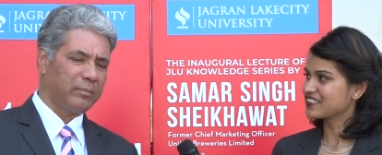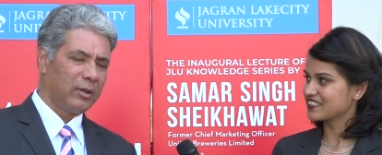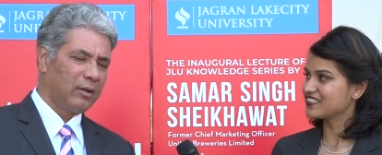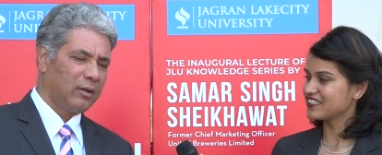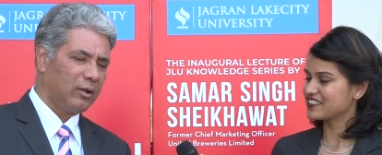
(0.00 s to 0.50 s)
Speaker 1: up
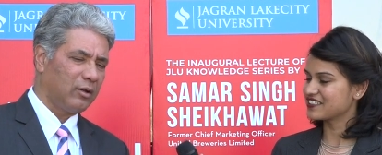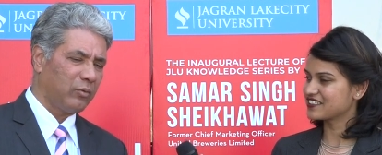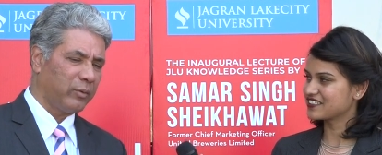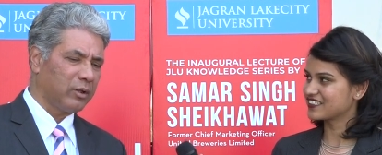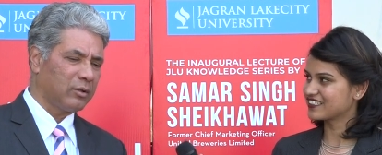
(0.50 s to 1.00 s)
you
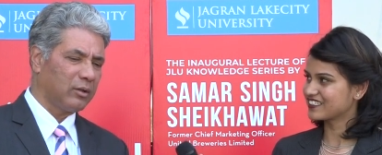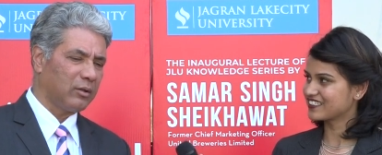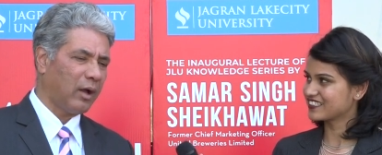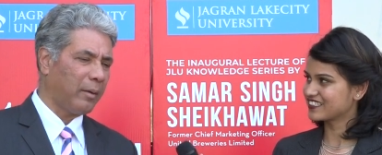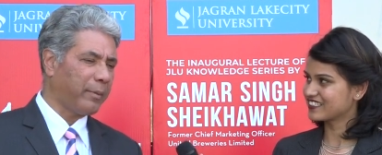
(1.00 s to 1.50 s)
know with
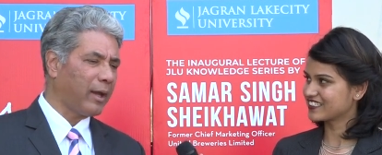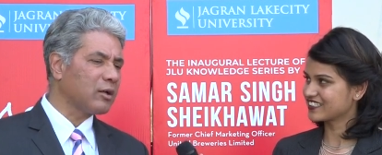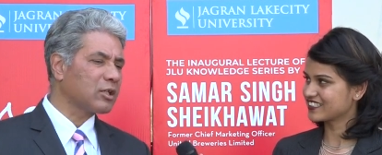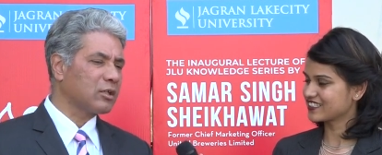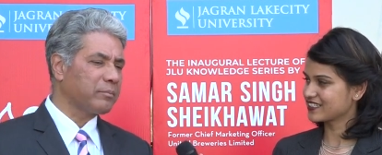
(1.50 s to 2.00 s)
uh, our
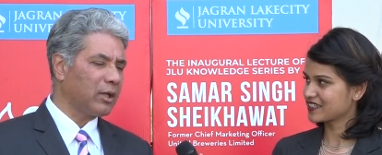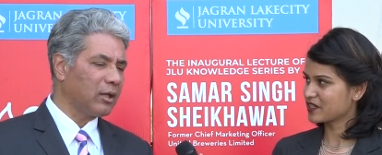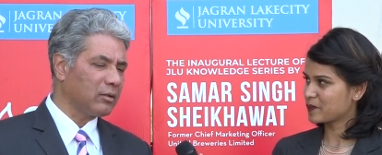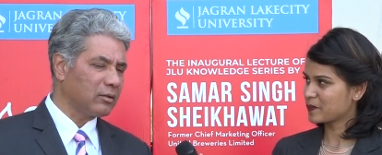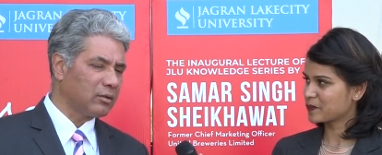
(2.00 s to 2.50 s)
parents
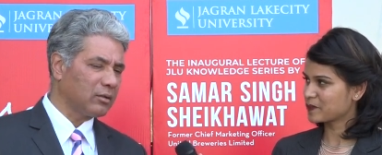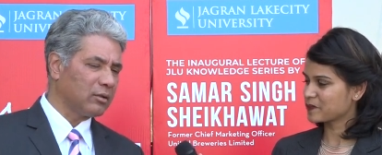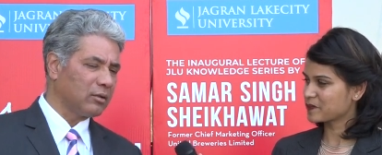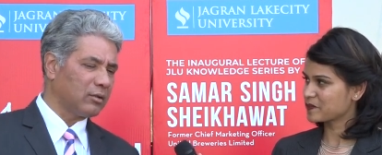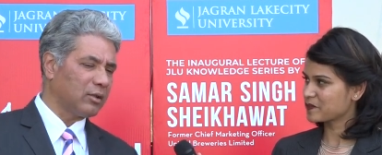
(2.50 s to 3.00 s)
being
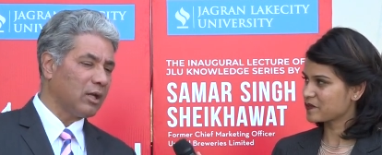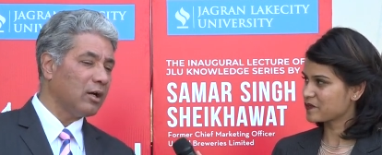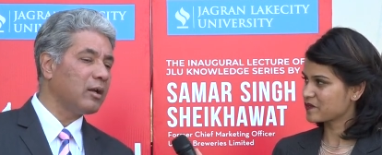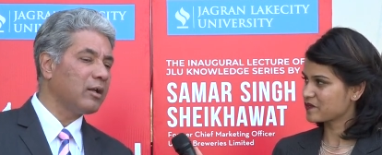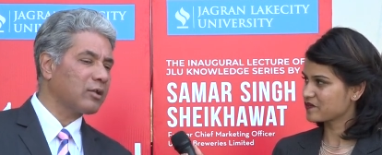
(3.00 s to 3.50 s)
the
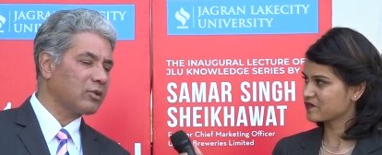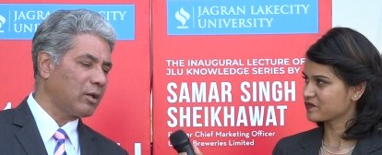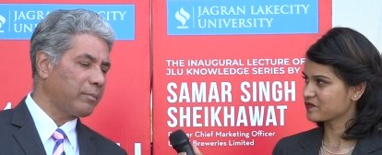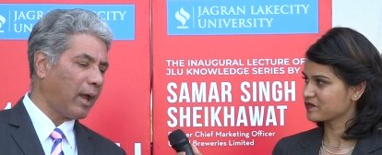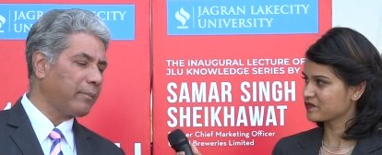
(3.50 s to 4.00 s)
earliest
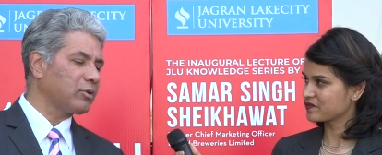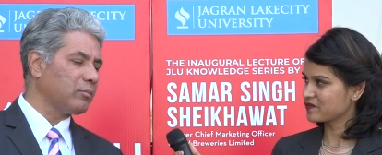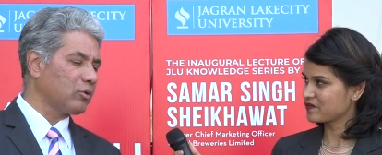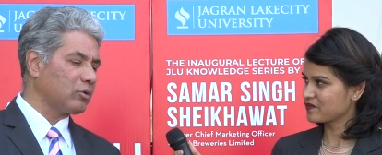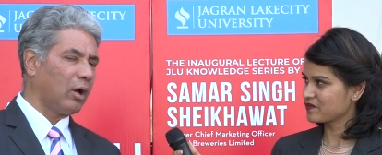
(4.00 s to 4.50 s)
and perhaps
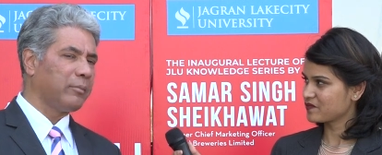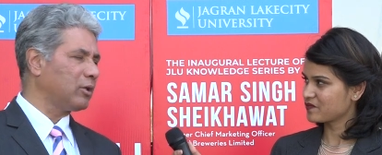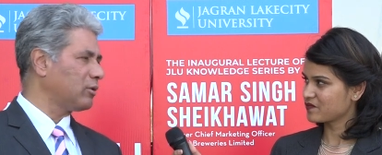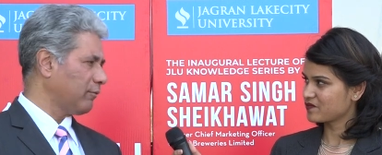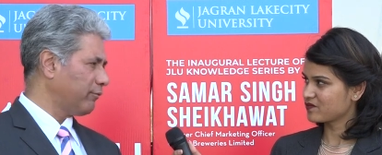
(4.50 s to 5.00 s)
the most
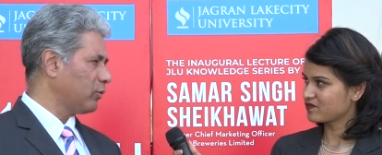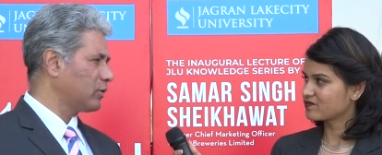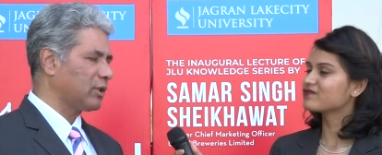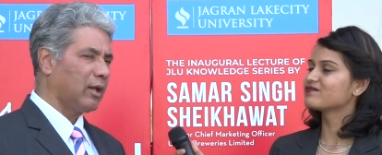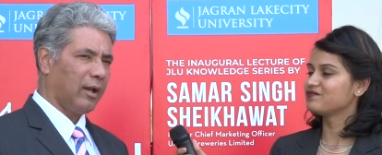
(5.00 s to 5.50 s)
dominant
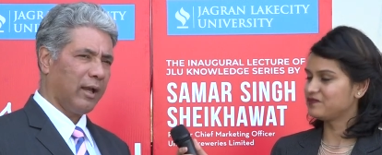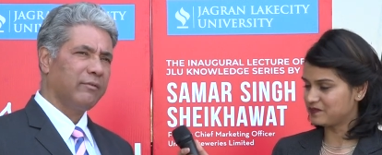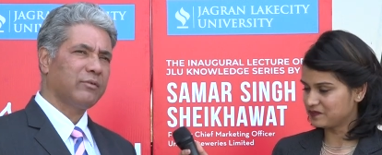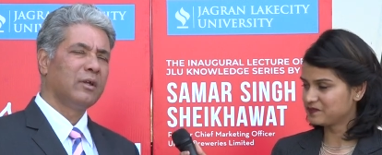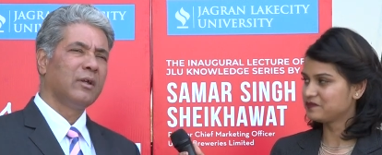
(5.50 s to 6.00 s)
influence in our
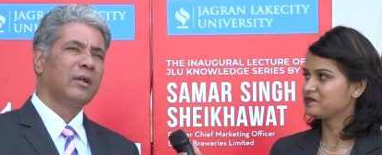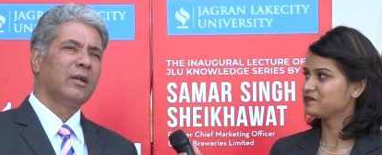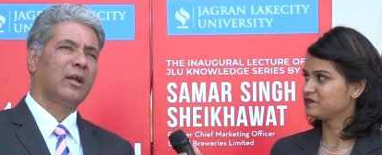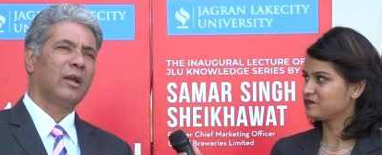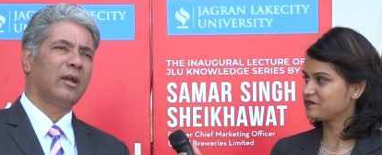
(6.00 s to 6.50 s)
lives.
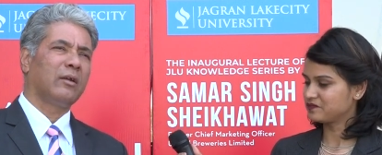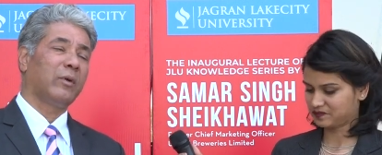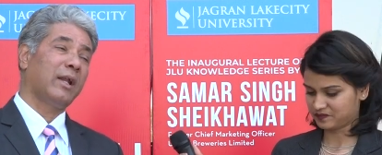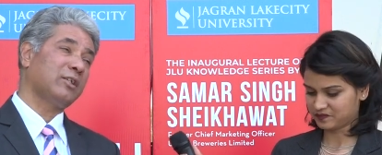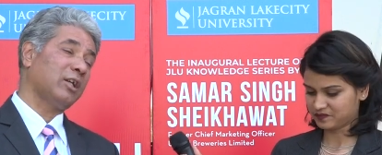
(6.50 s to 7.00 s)
And
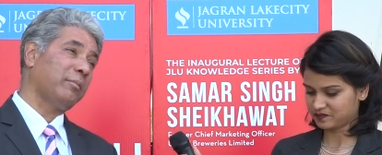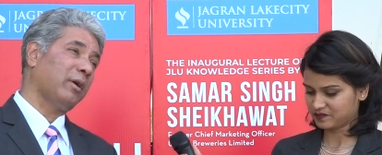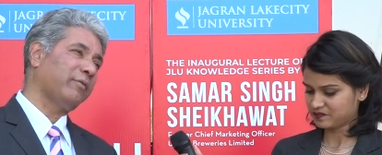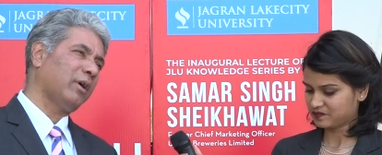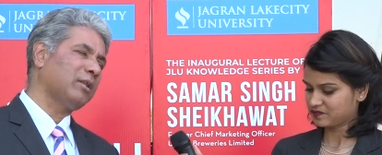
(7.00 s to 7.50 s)
when I said
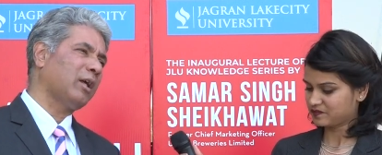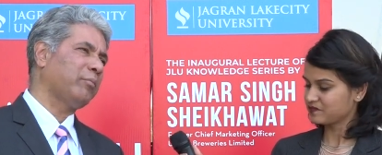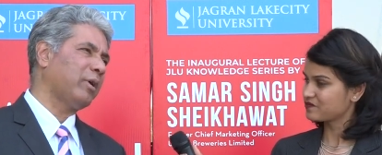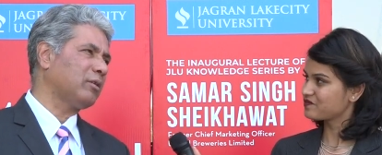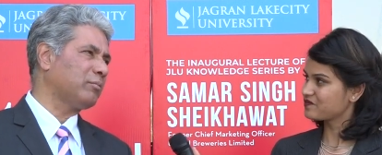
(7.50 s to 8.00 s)
my father, I
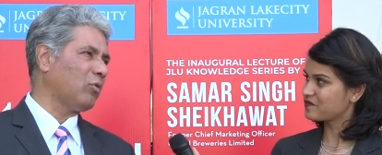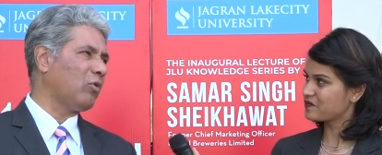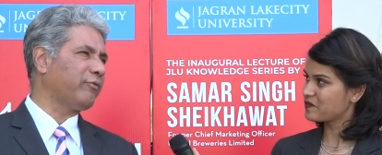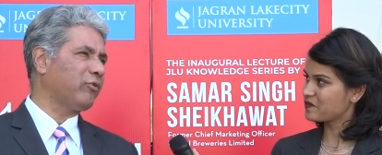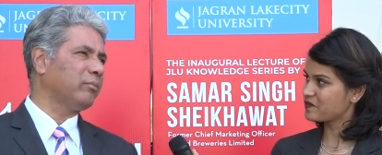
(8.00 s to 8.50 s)
meant
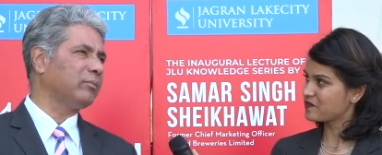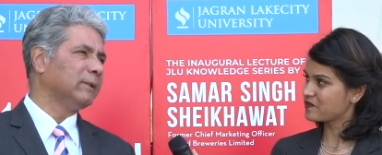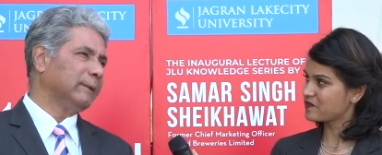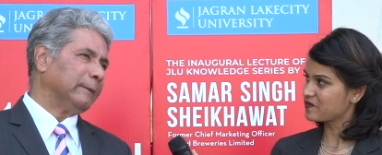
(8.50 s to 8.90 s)
more from